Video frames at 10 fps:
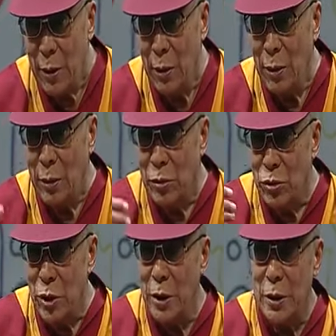Uh,
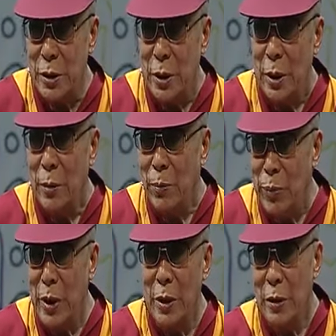trust
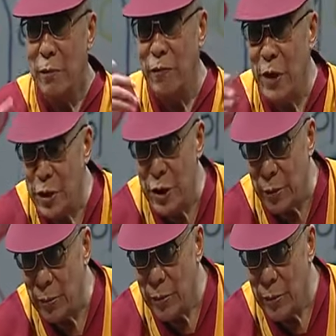brings friendship.